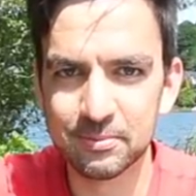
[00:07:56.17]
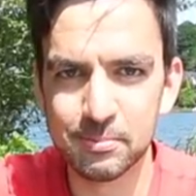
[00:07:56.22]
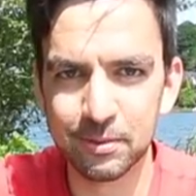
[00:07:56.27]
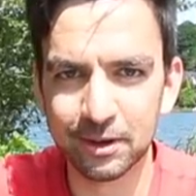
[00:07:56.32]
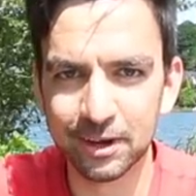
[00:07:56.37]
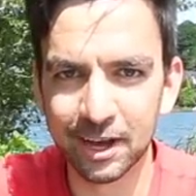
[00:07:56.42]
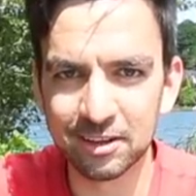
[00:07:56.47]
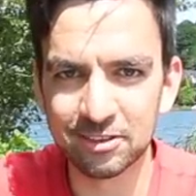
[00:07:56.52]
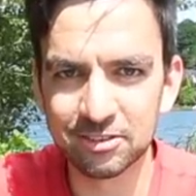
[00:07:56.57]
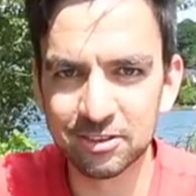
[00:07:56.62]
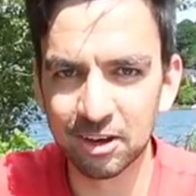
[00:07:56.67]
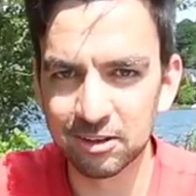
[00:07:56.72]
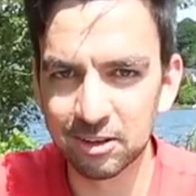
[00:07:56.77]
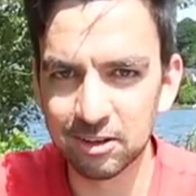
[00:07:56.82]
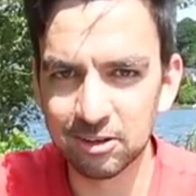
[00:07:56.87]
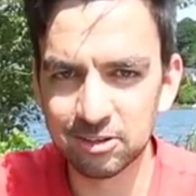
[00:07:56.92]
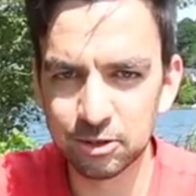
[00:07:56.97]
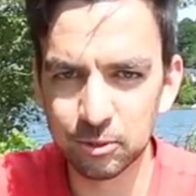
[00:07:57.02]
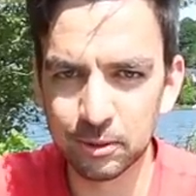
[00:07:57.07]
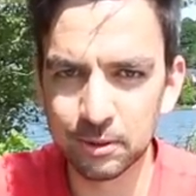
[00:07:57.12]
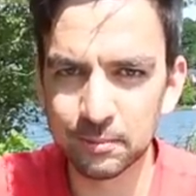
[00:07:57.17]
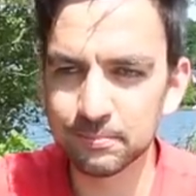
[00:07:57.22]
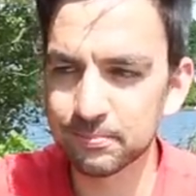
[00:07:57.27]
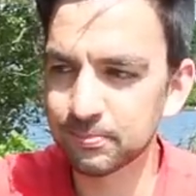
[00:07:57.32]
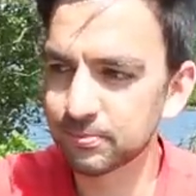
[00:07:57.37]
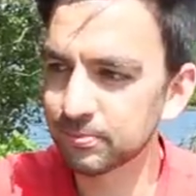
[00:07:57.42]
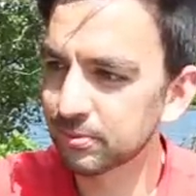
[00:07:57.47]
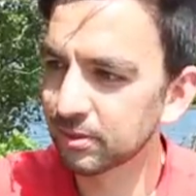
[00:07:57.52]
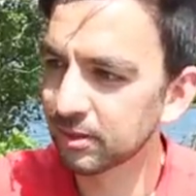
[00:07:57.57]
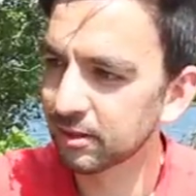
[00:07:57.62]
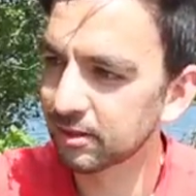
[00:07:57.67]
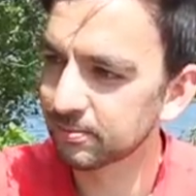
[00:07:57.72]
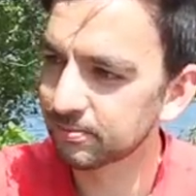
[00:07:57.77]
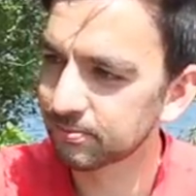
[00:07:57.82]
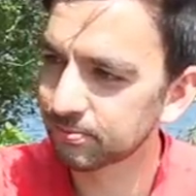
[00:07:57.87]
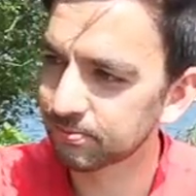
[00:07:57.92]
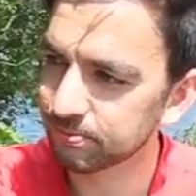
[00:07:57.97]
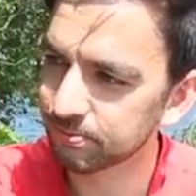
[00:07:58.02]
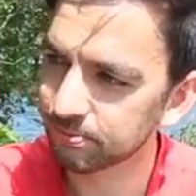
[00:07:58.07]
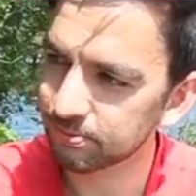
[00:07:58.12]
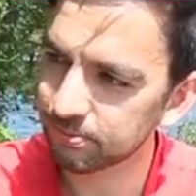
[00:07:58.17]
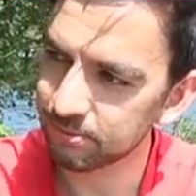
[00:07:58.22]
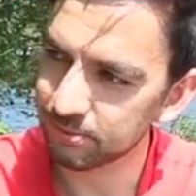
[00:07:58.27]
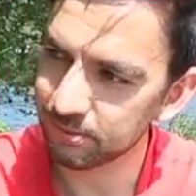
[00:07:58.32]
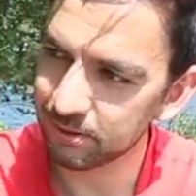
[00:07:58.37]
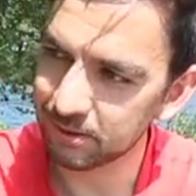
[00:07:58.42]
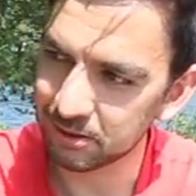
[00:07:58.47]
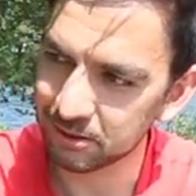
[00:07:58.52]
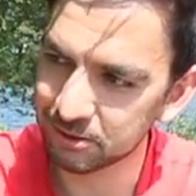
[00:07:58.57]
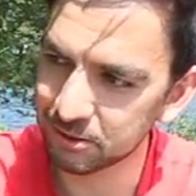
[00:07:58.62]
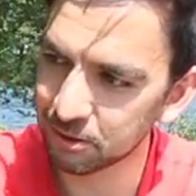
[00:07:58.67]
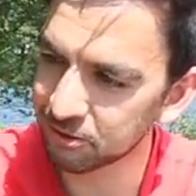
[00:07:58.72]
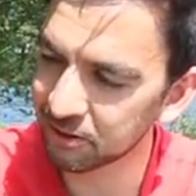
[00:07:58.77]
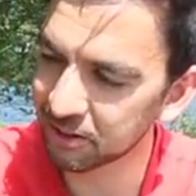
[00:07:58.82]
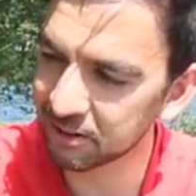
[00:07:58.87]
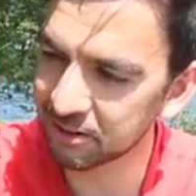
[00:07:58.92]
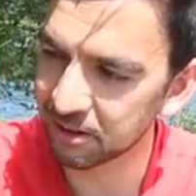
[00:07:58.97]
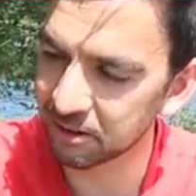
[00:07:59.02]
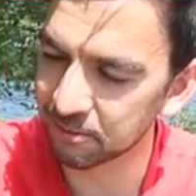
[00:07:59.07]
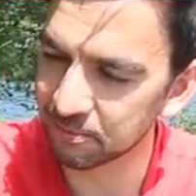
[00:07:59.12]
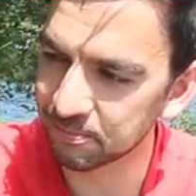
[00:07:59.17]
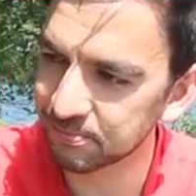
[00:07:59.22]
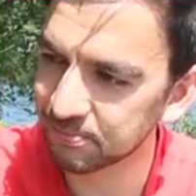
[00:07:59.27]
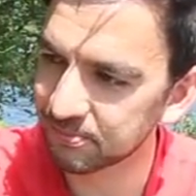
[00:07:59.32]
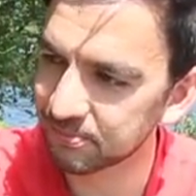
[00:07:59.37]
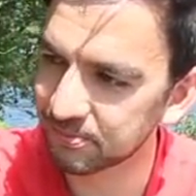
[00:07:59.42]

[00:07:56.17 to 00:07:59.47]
my legs got used to it. It was like a